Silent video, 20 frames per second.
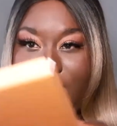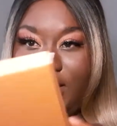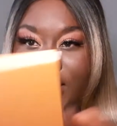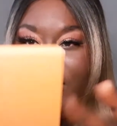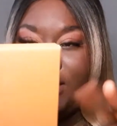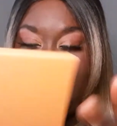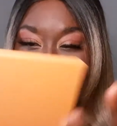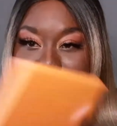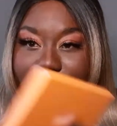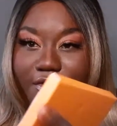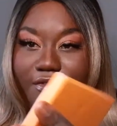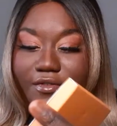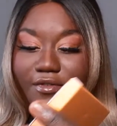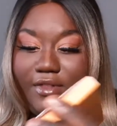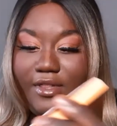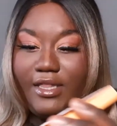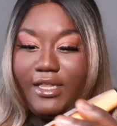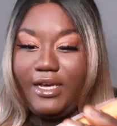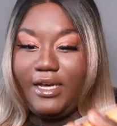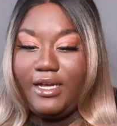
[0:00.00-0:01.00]
love
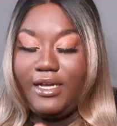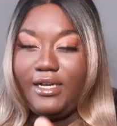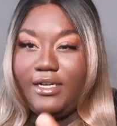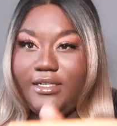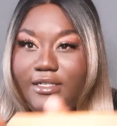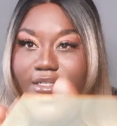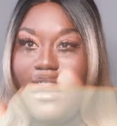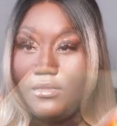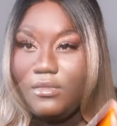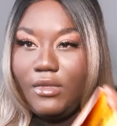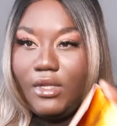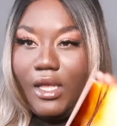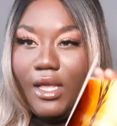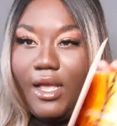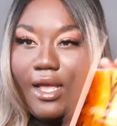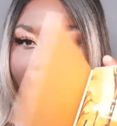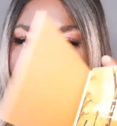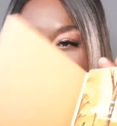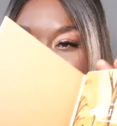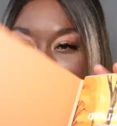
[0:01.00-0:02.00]
that.
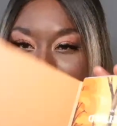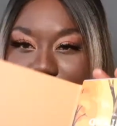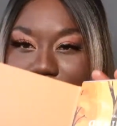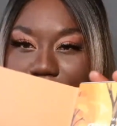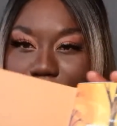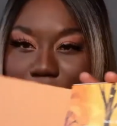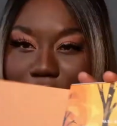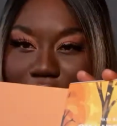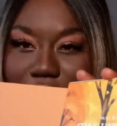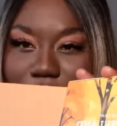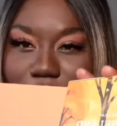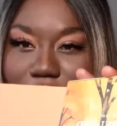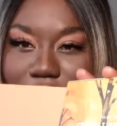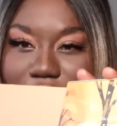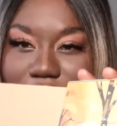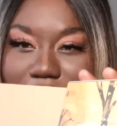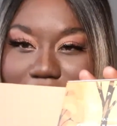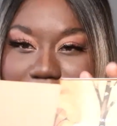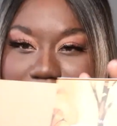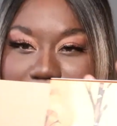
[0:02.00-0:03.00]
And then when you
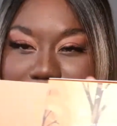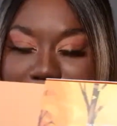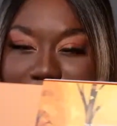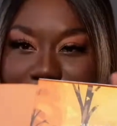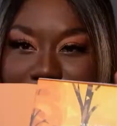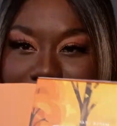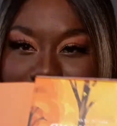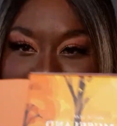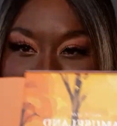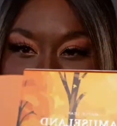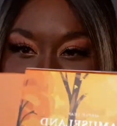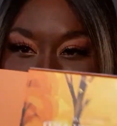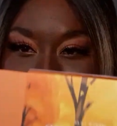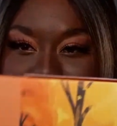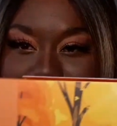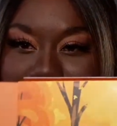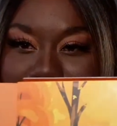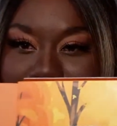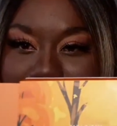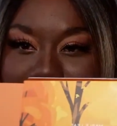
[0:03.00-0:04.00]
reveal it,
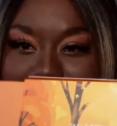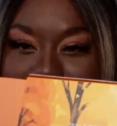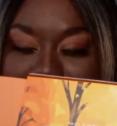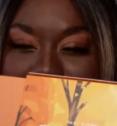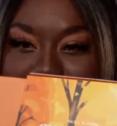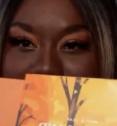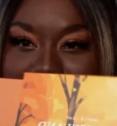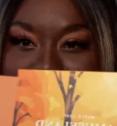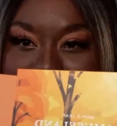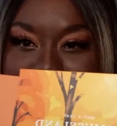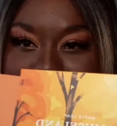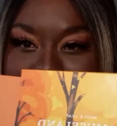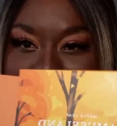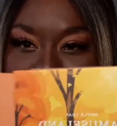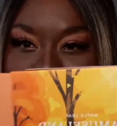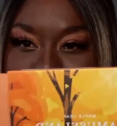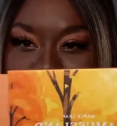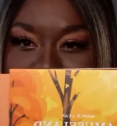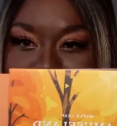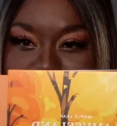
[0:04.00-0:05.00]
it's
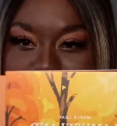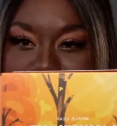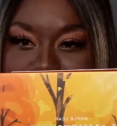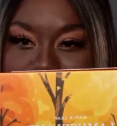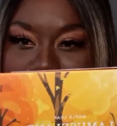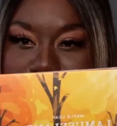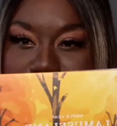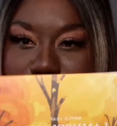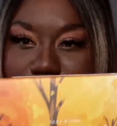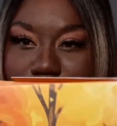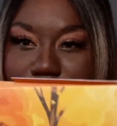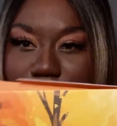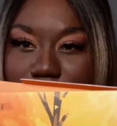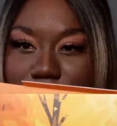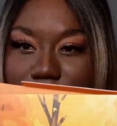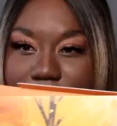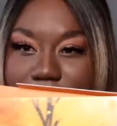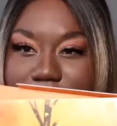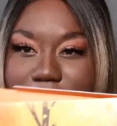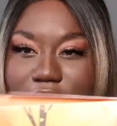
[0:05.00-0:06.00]
this beautiful
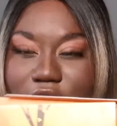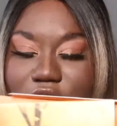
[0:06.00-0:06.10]
orange,